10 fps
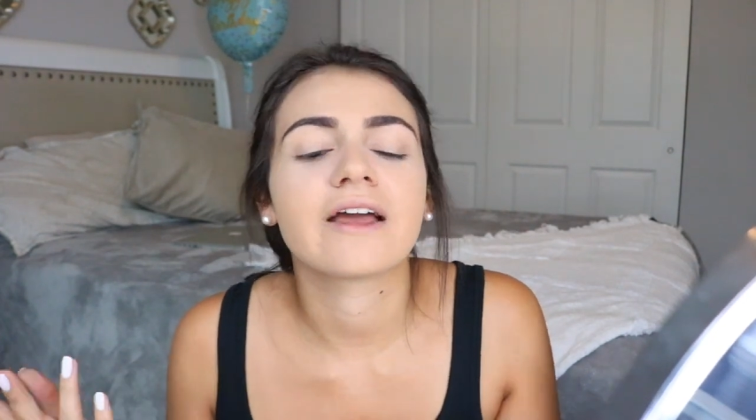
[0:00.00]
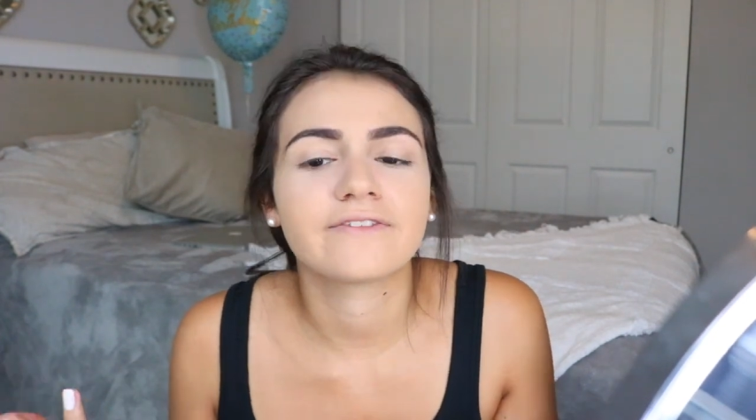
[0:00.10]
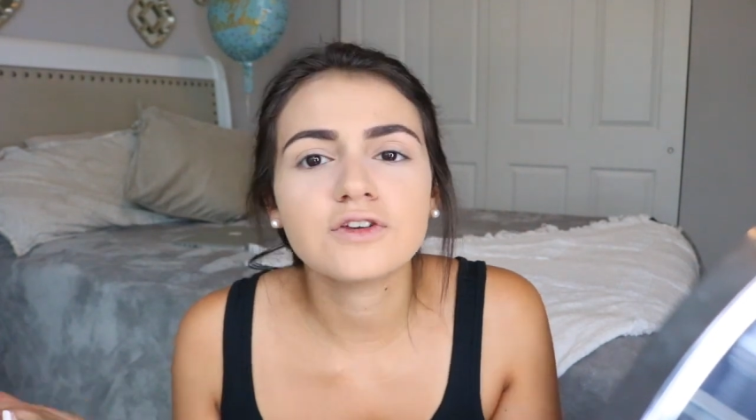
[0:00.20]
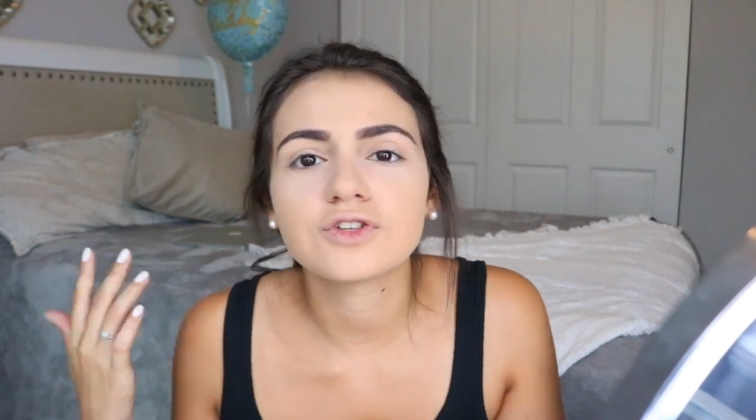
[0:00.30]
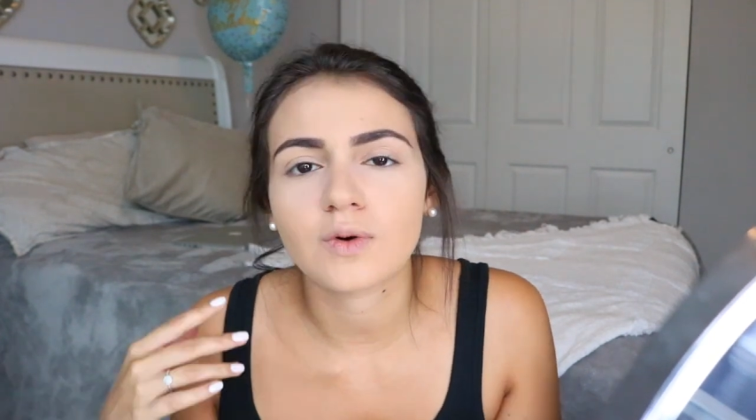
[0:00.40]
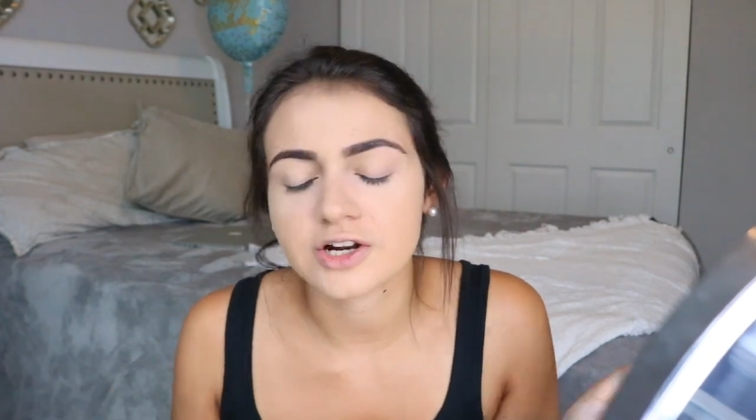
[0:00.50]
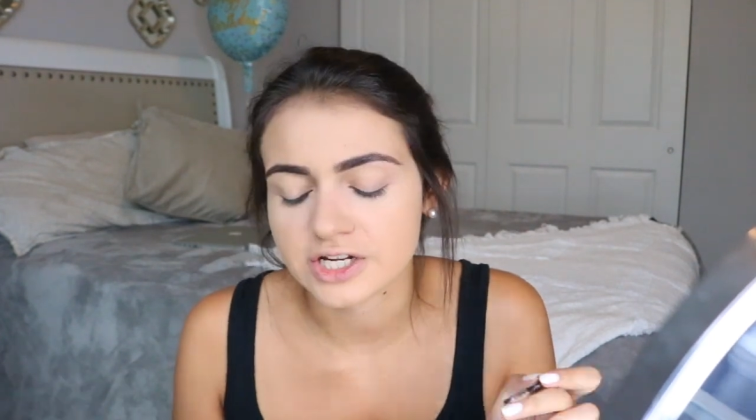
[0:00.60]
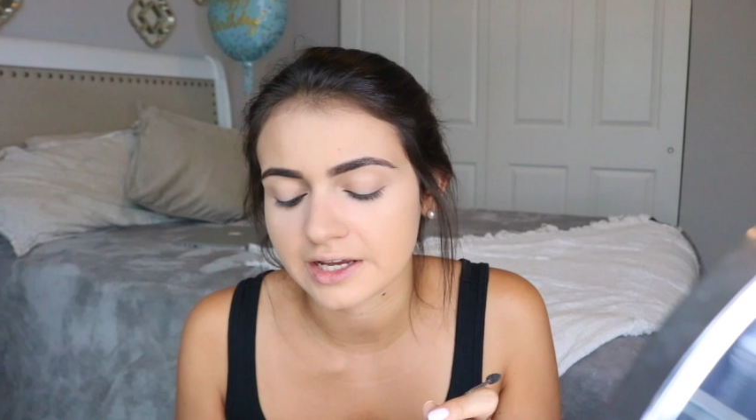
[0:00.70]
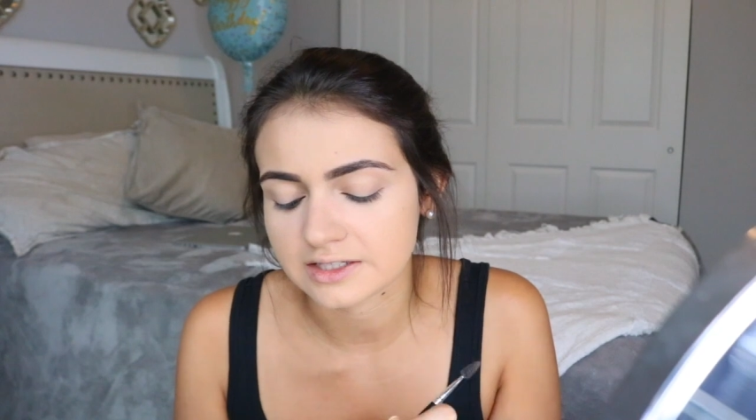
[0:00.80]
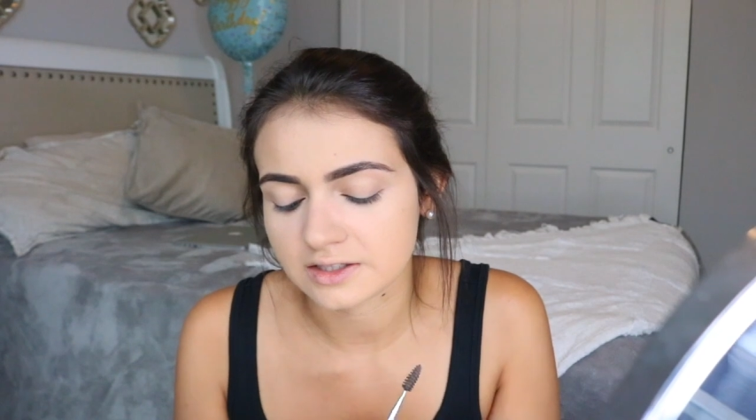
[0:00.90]
If you do
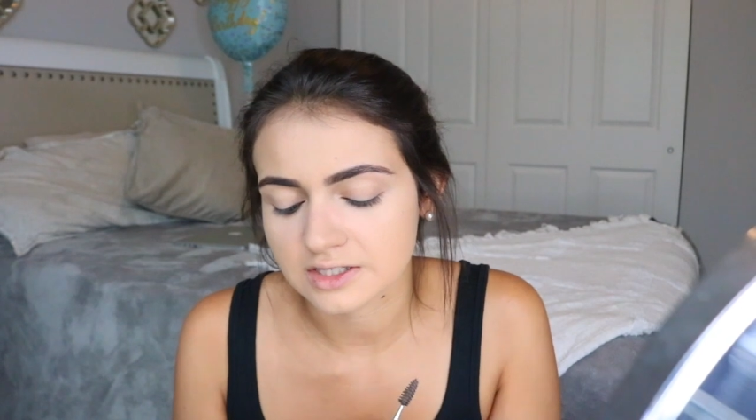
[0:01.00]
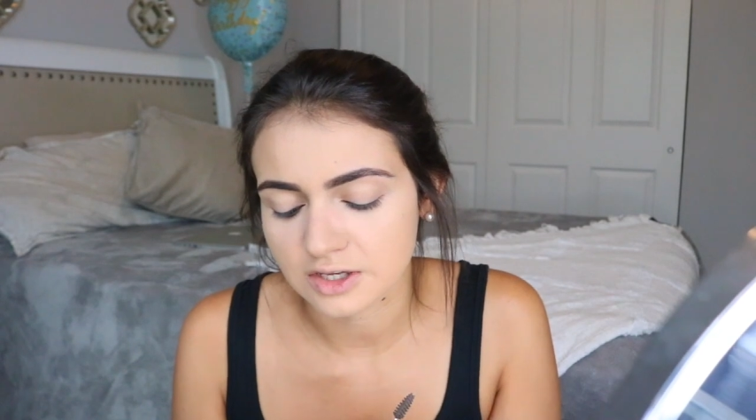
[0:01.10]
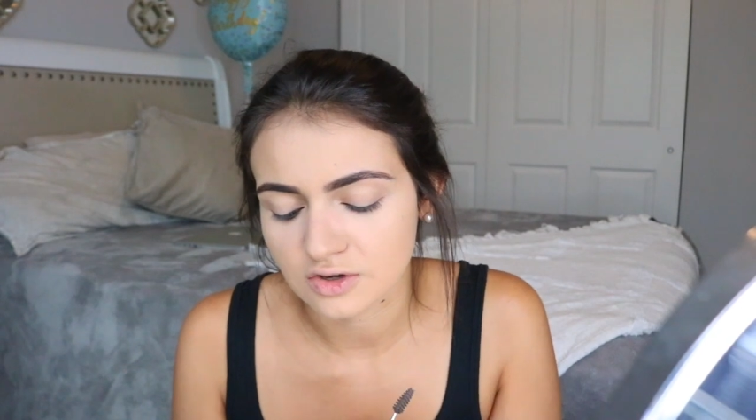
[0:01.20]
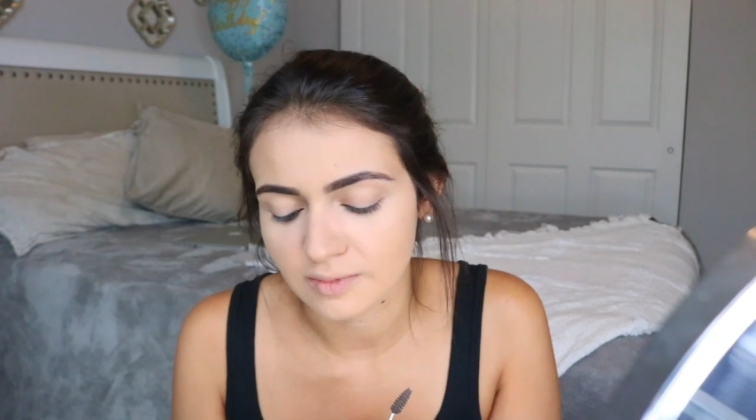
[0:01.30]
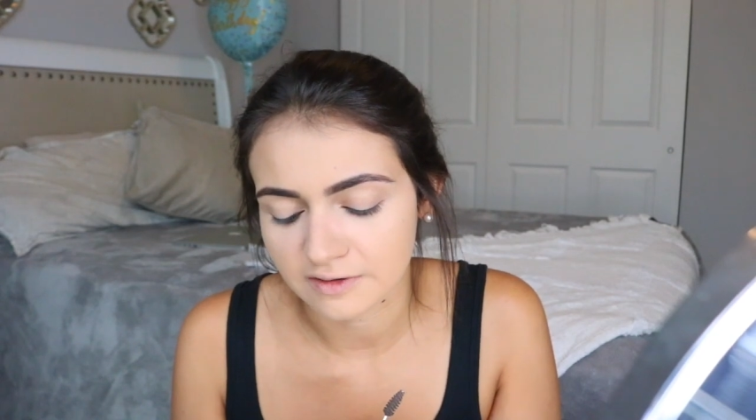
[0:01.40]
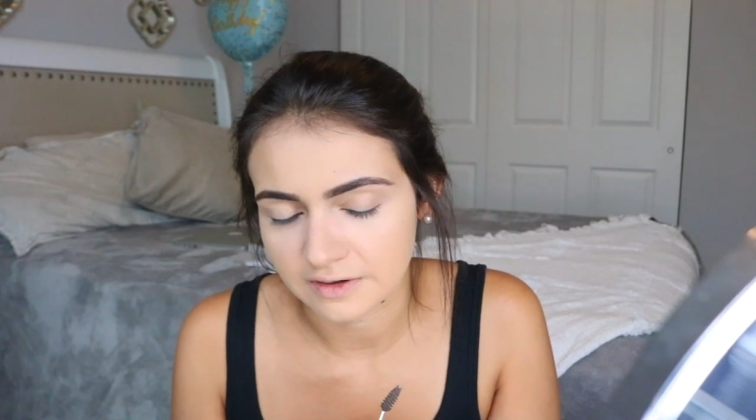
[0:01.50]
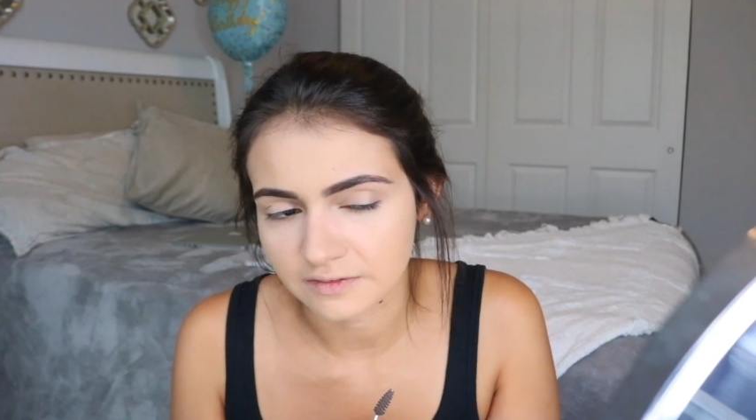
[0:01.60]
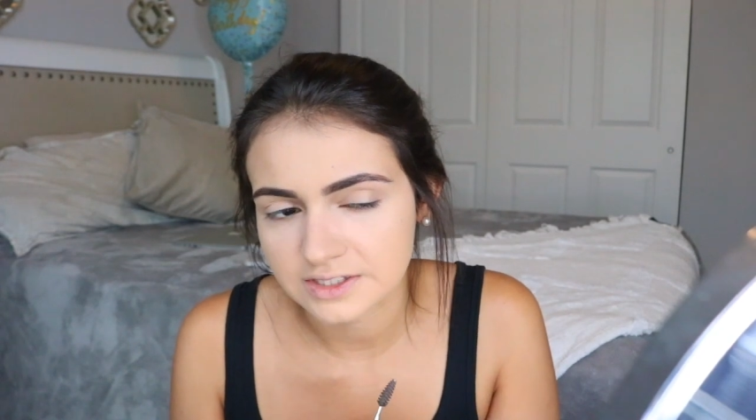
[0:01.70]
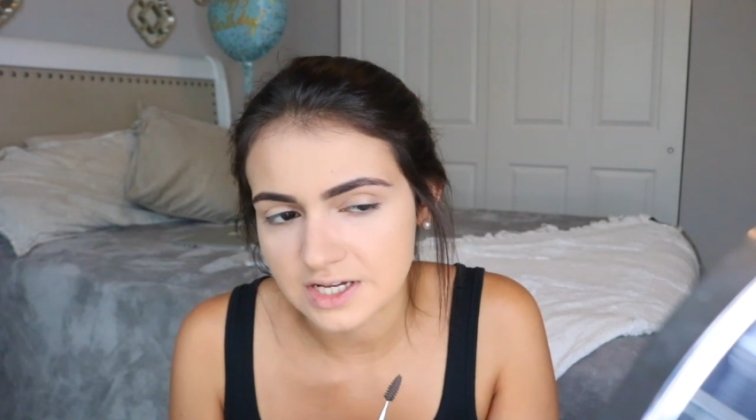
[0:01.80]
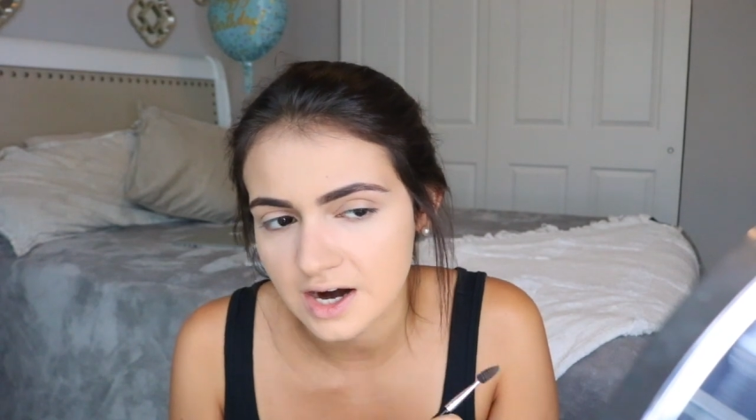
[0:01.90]
watch it, I guess I'll tell you who my
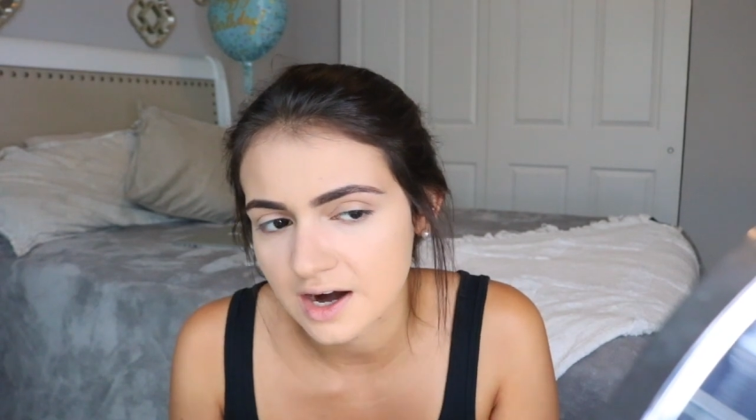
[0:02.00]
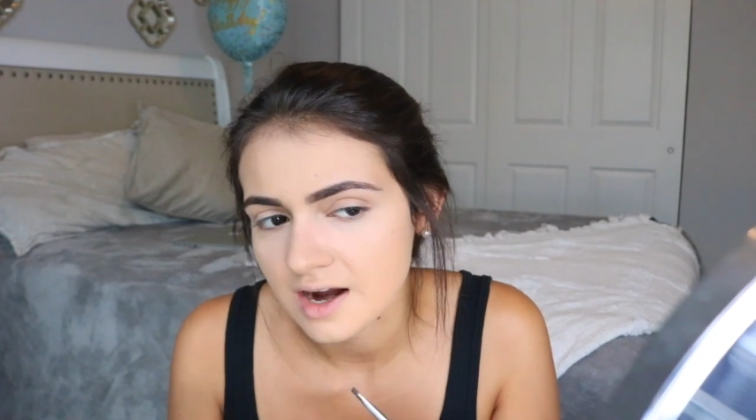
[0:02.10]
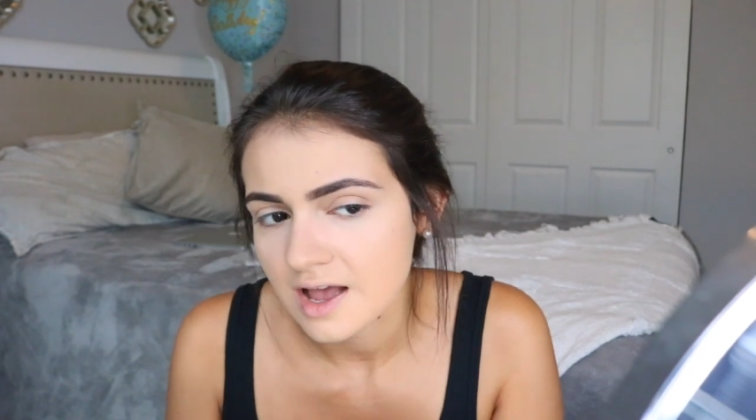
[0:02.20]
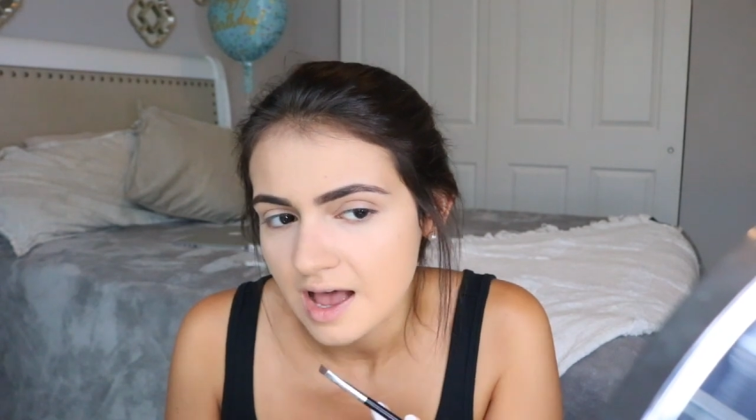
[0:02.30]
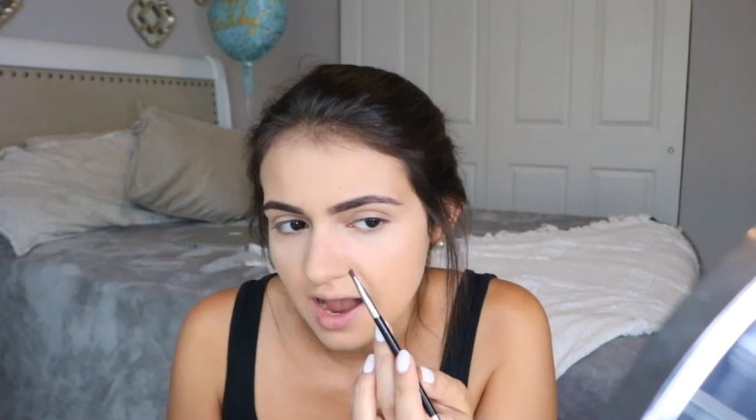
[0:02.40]
favorites are.